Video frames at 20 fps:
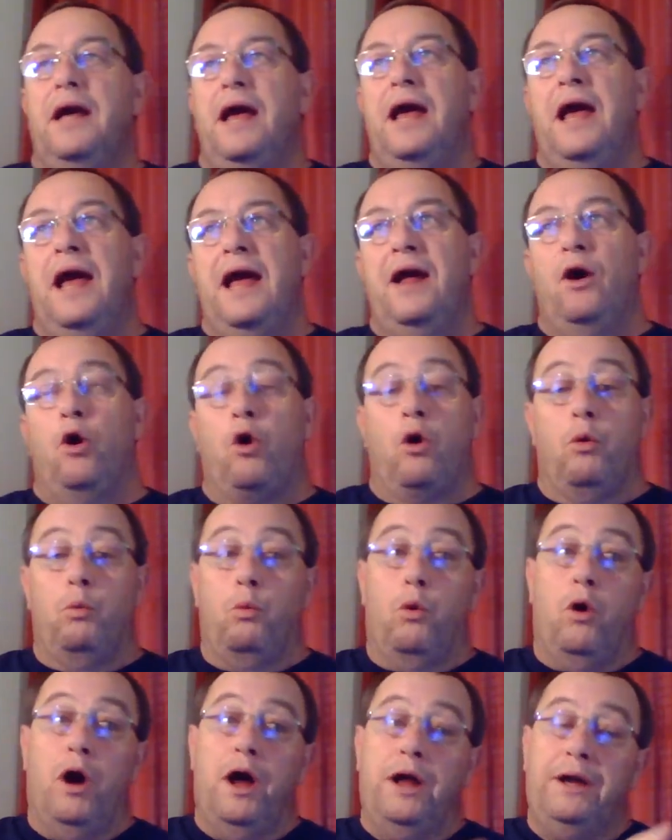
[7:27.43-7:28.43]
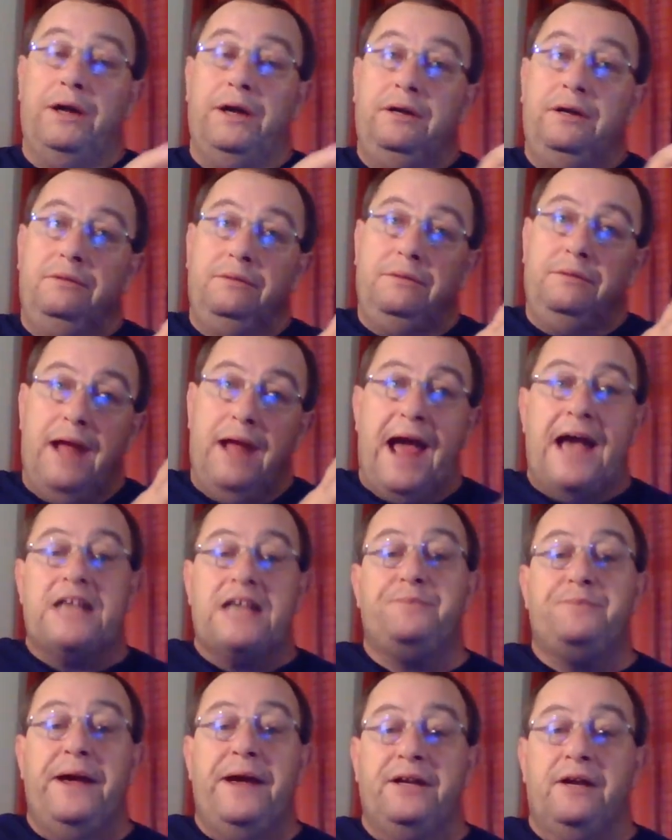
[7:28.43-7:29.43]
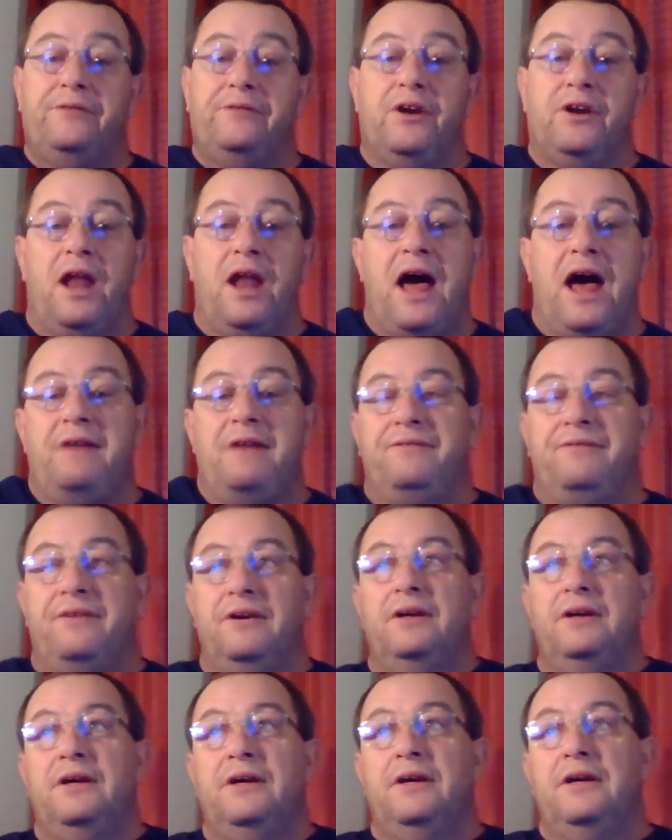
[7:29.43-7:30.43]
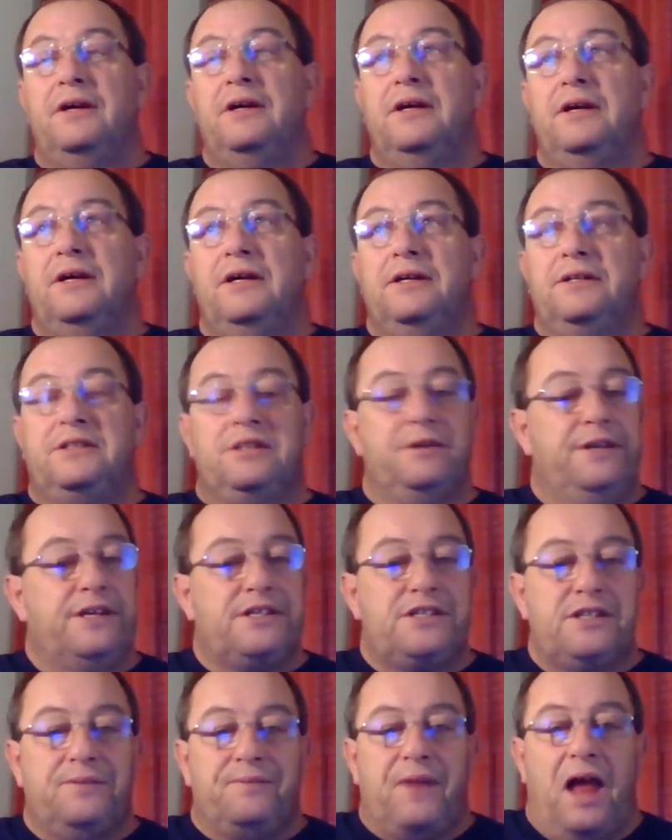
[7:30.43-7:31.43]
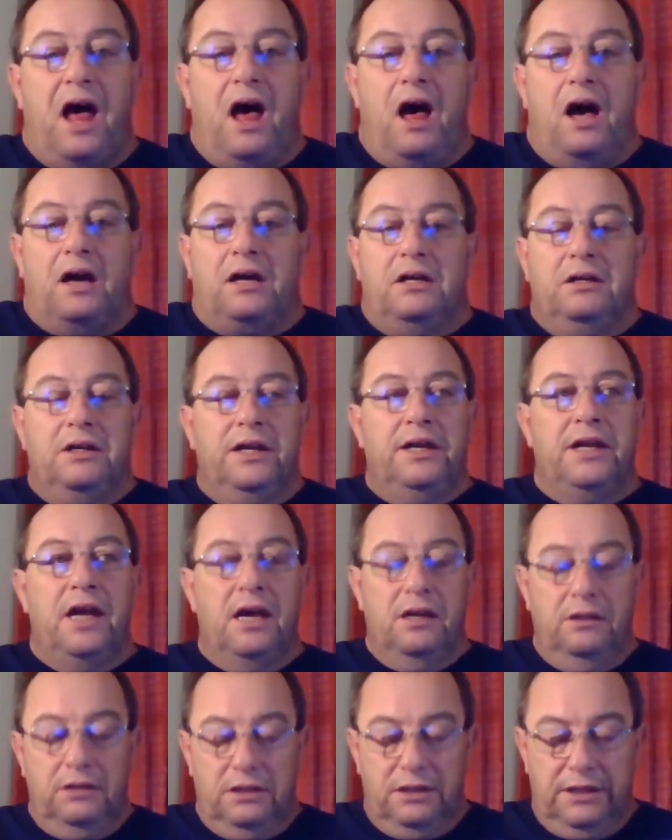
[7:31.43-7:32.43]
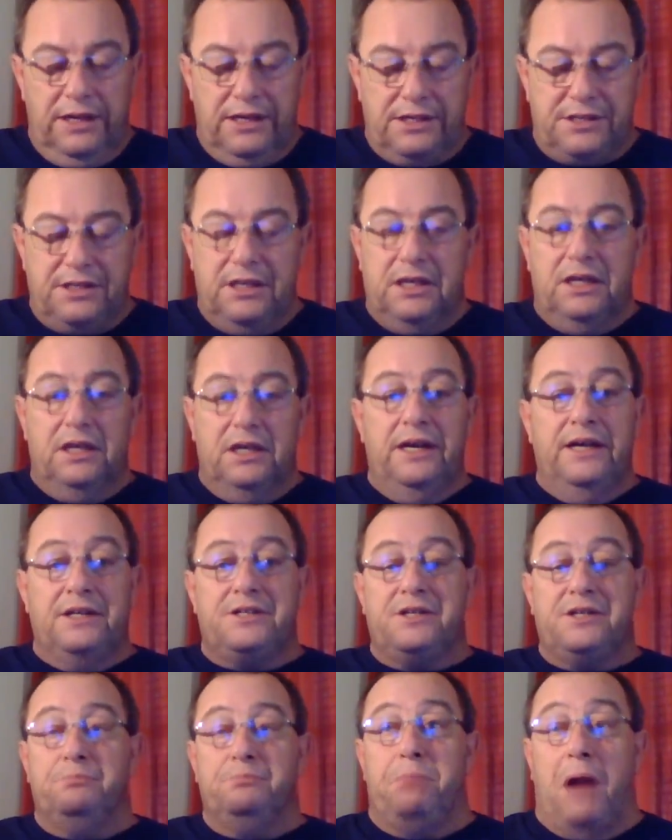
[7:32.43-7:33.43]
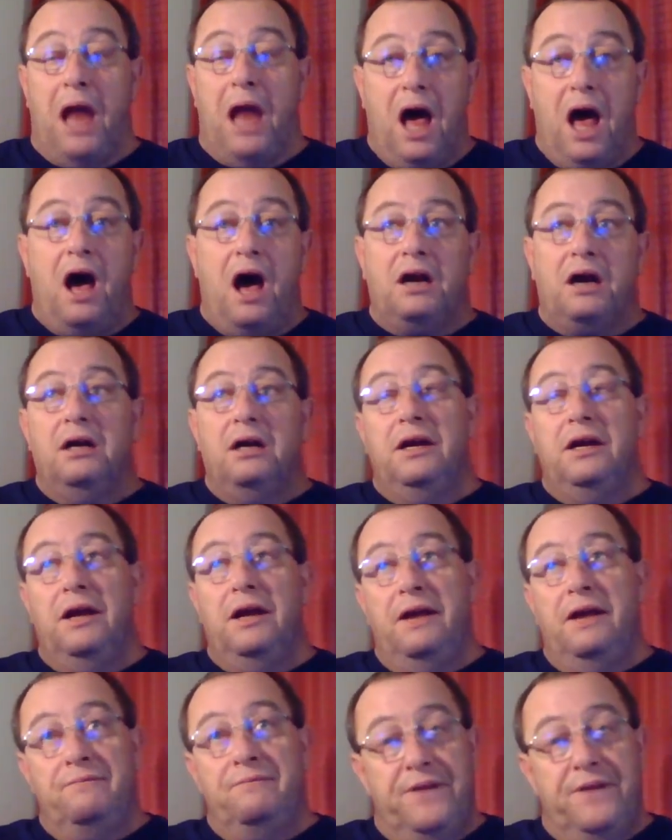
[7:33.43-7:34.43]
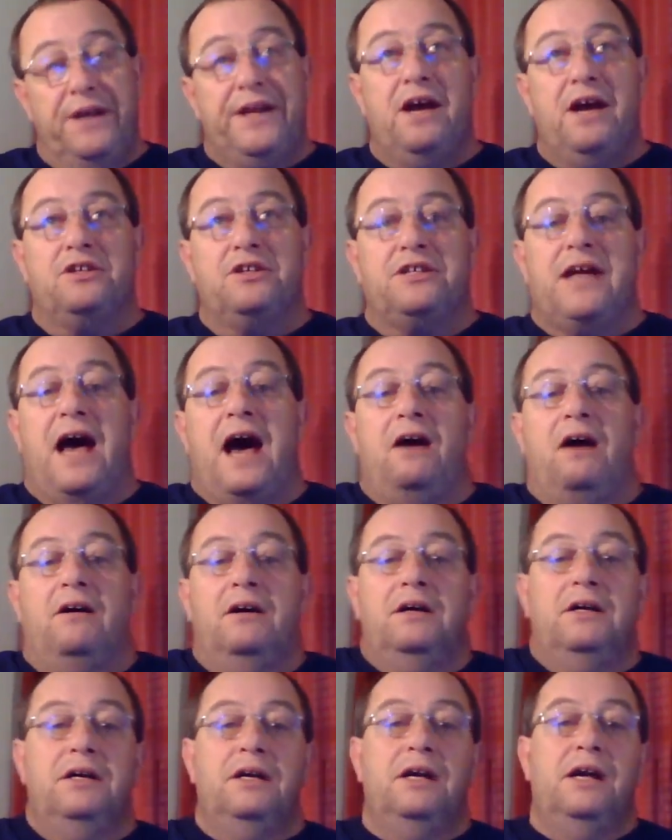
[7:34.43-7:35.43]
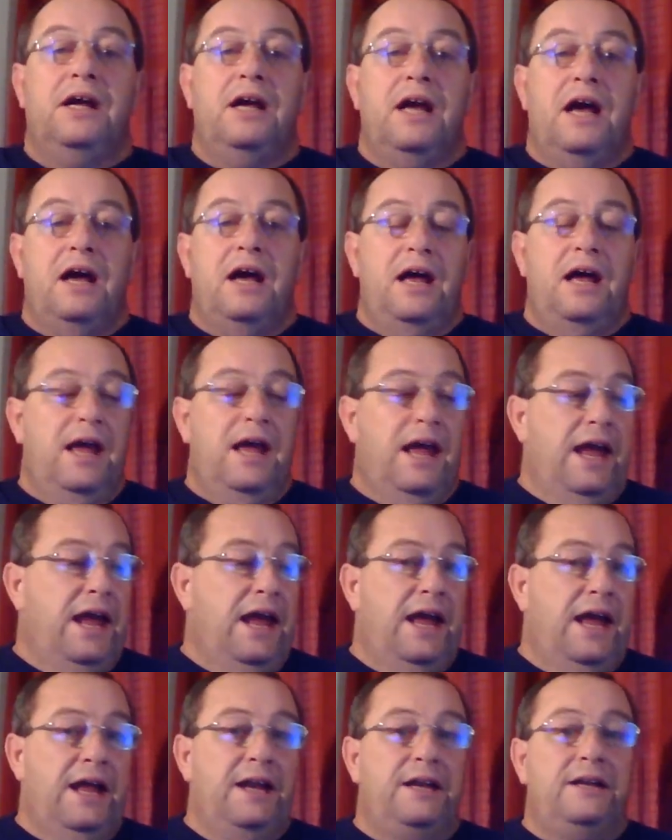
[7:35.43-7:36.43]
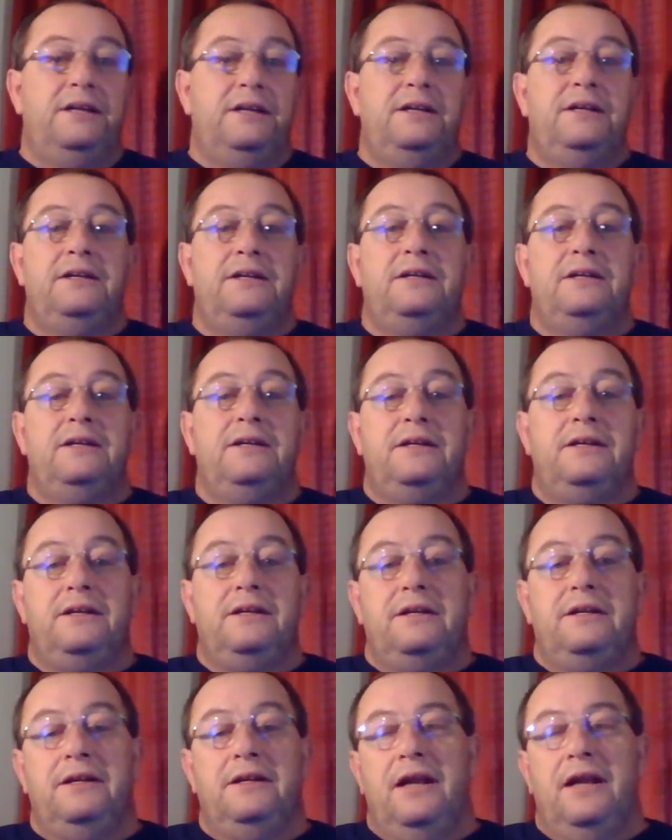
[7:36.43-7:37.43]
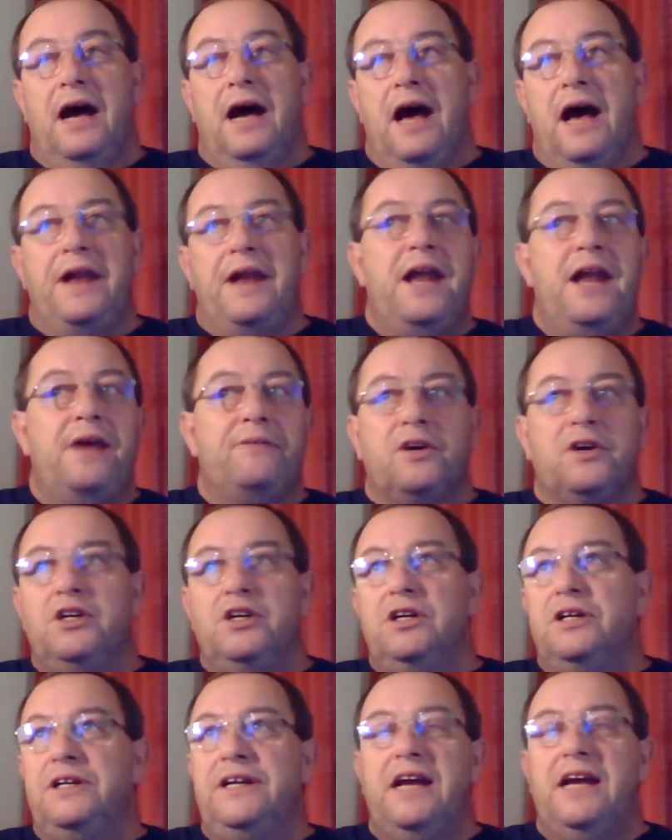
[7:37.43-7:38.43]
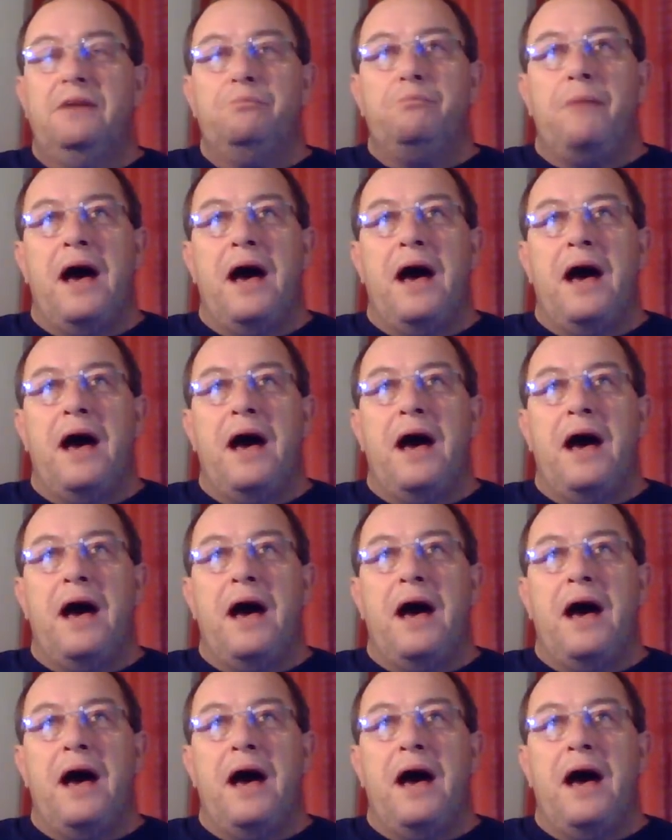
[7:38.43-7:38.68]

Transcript: or one aspect of their life. So this is a vlog, it's a blog video style. And I never could get